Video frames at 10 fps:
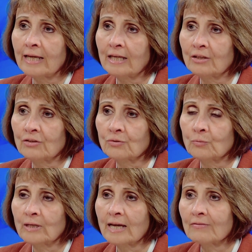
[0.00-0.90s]
age
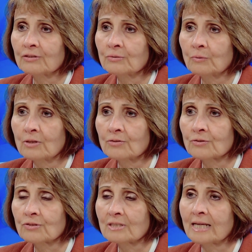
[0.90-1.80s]
we have to
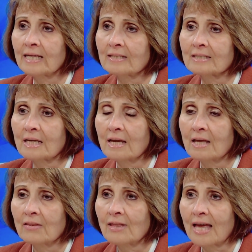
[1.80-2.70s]
understand
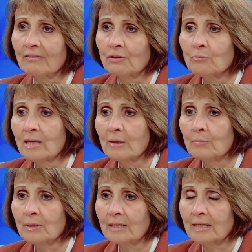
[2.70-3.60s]
that there may
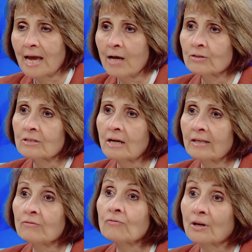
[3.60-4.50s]
be
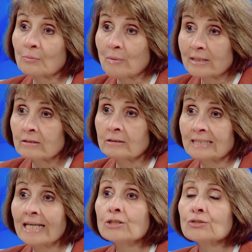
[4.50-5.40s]
outside environmental
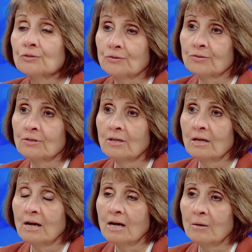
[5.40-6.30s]
dangers
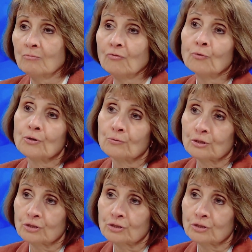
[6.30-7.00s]
for your